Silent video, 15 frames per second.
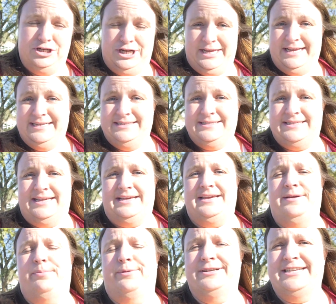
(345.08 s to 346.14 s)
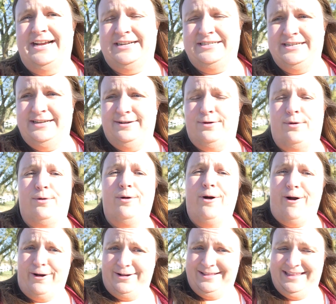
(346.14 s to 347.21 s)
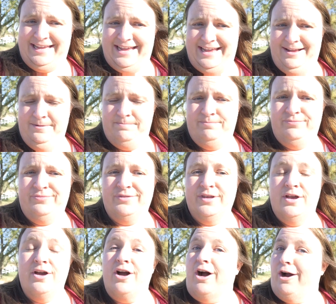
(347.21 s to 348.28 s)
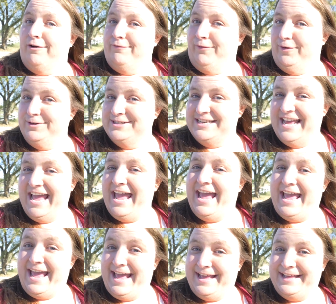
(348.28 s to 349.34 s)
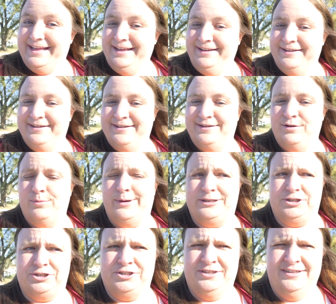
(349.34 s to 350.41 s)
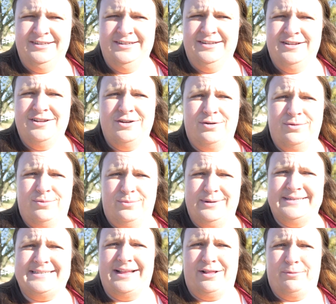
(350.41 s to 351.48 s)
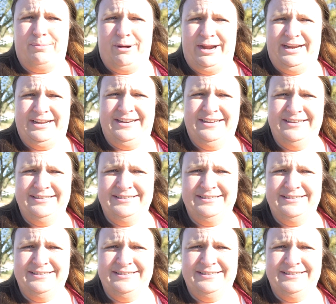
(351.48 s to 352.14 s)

chickens that he protected wholeheartedly, our first egg, which we celebrated